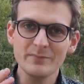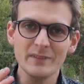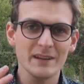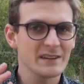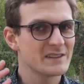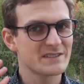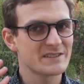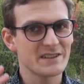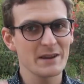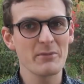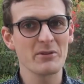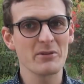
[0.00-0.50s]

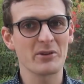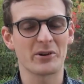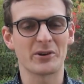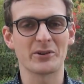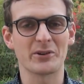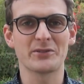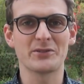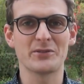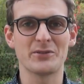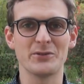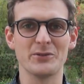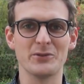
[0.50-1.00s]
Similar
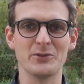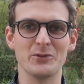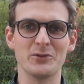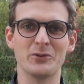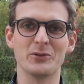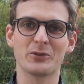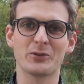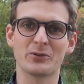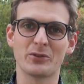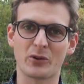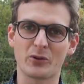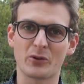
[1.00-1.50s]

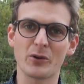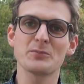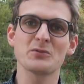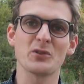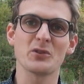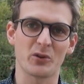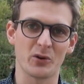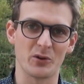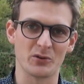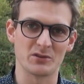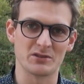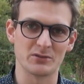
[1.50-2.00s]
to the
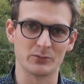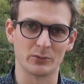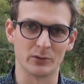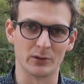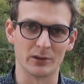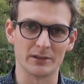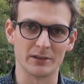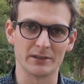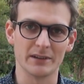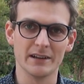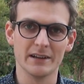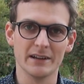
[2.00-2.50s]
cryptocurrency
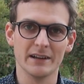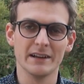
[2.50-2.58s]
world.